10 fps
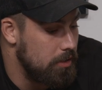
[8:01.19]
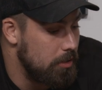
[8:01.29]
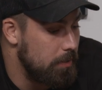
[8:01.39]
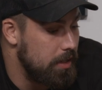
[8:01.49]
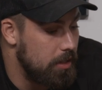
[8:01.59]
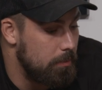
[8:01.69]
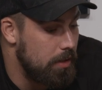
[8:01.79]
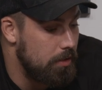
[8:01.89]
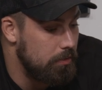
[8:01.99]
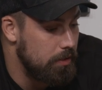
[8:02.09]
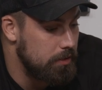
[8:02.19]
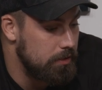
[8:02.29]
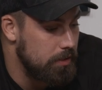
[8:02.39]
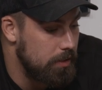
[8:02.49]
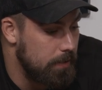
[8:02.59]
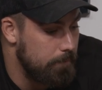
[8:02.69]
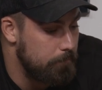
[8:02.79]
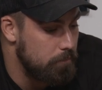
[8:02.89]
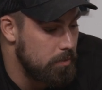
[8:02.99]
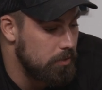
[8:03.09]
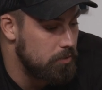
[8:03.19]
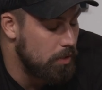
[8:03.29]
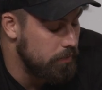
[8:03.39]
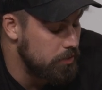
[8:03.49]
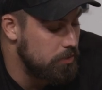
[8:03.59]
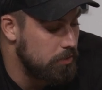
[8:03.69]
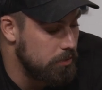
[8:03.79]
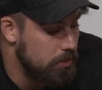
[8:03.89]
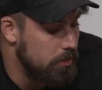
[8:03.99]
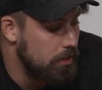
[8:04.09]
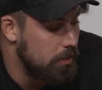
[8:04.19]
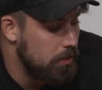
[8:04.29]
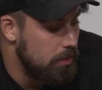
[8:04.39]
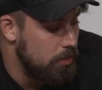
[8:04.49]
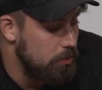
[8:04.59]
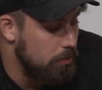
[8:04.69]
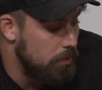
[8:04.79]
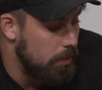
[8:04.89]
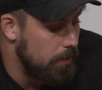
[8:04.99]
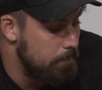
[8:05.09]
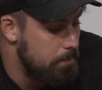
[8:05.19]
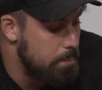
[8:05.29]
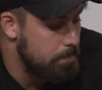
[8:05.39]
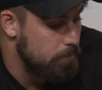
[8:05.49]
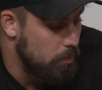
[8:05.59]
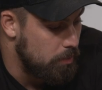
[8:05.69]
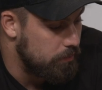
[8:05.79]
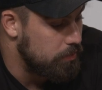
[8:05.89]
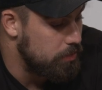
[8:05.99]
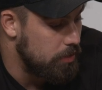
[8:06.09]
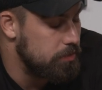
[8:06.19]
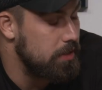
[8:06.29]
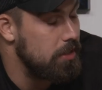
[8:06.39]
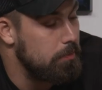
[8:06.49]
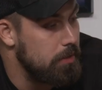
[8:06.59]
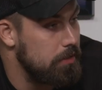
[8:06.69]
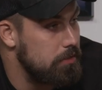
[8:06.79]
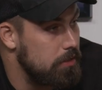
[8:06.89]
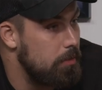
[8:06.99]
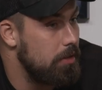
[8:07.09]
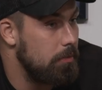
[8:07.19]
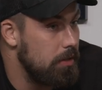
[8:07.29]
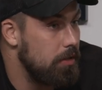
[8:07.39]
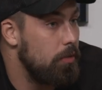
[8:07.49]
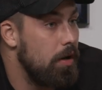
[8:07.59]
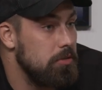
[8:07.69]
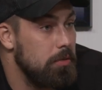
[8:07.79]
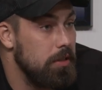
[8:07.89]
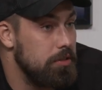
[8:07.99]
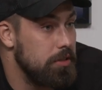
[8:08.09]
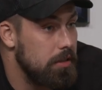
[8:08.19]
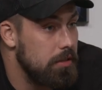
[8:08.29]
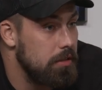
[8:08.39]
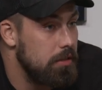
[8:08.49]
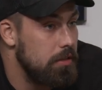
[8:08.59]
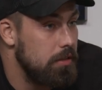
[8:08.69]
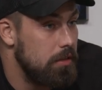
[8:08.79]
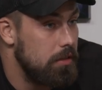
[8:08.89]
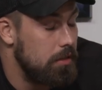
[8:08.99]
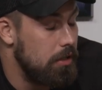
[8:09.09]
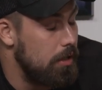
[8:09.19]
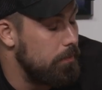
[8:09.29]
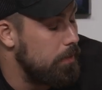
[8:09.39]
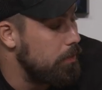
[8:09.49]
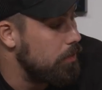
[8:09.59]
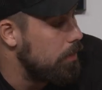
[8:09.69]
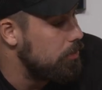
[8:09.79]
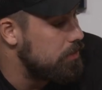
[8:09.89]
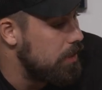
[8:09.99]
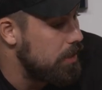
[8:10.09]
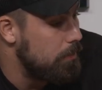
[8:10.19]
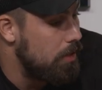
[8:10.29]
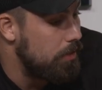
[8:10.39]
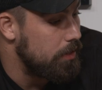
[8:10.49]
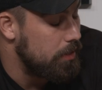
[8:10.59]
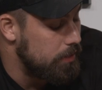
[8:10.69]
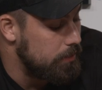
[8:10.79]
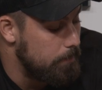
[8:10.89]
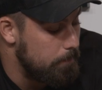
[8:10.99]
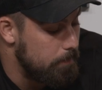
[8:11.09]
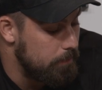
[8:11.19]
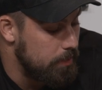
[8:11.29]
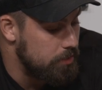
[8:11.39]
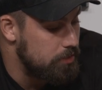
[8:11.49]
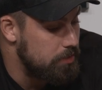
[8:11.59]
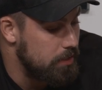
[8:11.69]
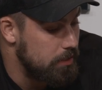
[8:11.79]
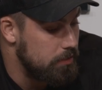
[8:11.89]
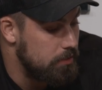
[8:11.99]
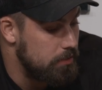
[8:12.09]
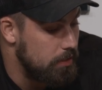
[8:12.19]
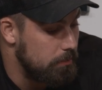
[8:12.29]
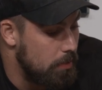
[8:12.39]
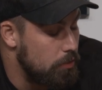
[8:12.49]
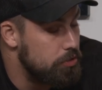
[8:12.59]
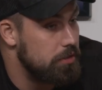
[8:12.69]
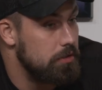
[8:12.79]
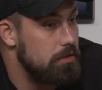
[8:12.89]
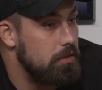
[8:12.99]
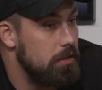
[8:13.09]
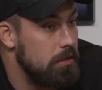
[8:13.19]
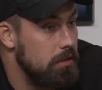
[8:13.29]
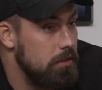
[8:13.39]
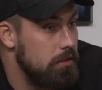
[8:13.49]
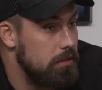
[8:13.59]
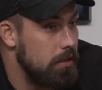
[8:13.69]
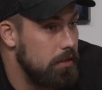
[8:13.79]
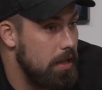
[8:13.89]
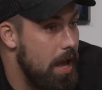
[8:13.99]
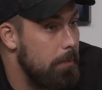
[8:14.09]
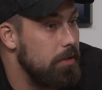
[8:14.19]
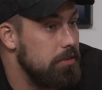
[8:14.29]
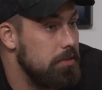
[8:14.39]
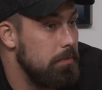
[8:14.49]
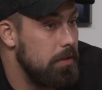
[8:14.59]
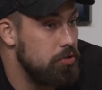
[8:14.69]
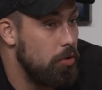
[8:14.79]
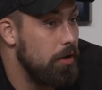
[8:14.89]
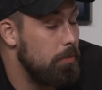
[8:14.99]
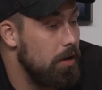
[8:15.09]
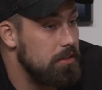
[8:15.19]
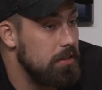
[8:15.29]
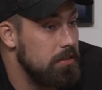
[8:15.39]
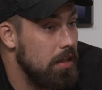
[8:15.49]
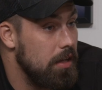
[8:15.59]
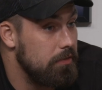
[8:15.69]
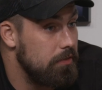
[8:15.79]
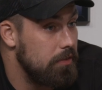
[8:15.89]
young man come out, and about 12 years old, who went in for surgery, ended up coming out being a quadriplegic. And we were able to take him out on a hunt and just see the emotions and the happiness and joy it brought to his life.